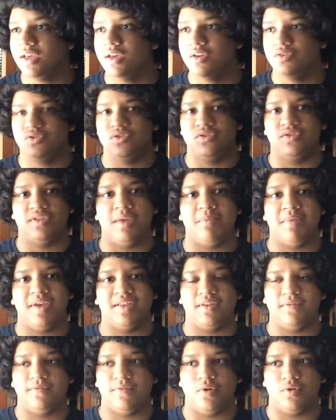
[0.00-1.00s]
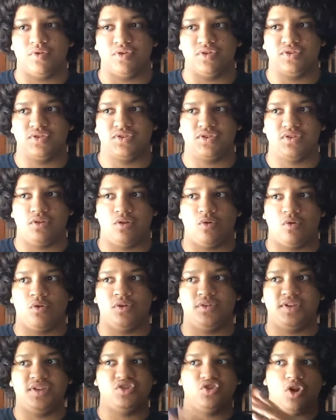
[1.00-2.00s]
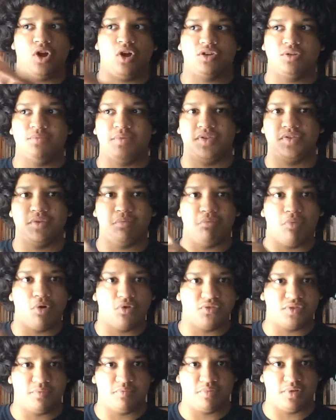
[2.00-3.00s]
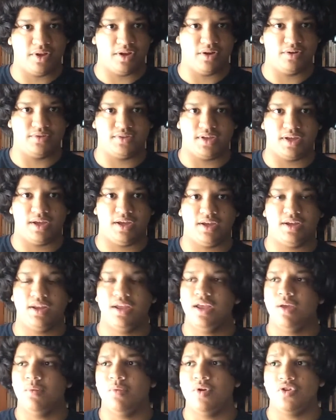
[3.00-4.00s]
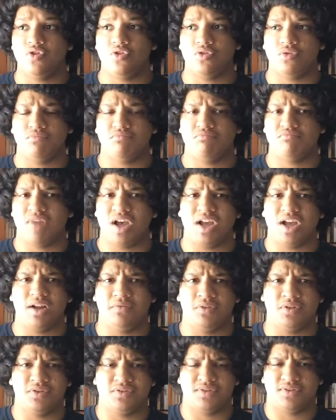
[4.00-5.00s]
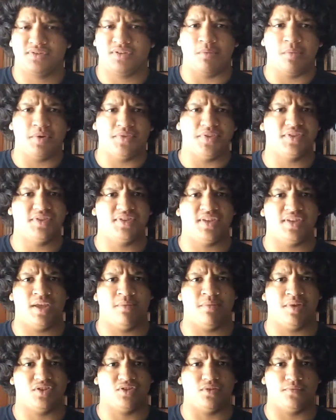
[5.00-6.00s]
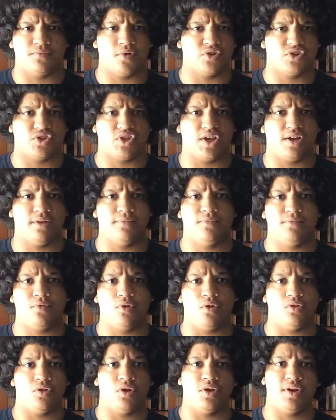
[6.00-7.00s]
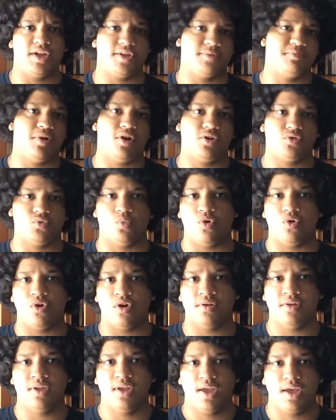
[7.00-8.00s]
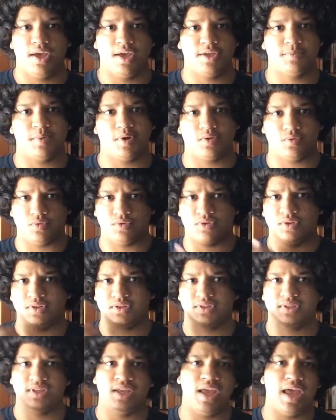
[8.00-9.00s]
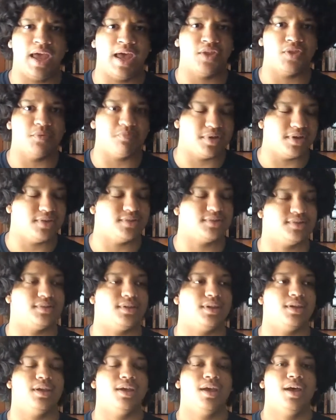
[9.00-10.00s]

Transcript: So they mainly focused, or at least talked about, the multiplayer side, which kind of looks somewhat the same as the first Titanfall on Xbox One, Xbox 360, and the PC.